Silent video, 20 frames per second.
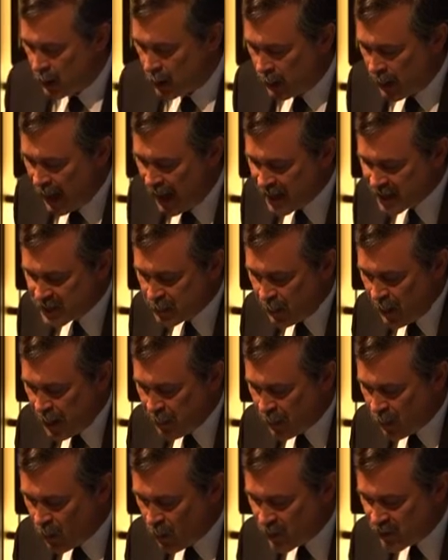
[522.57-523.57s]
Last
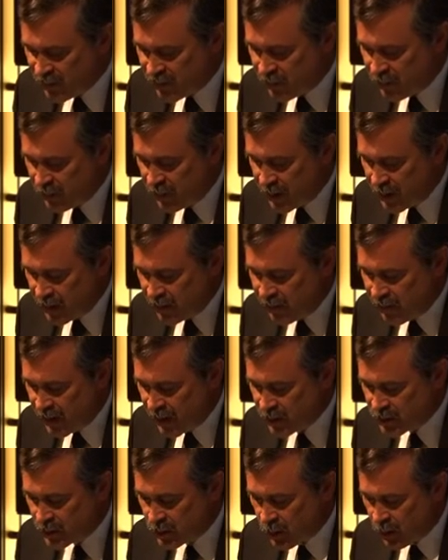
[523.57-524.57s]
paper was the
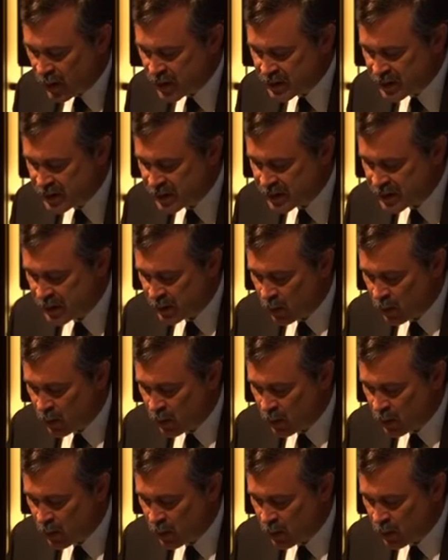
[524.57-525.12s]
financial crisis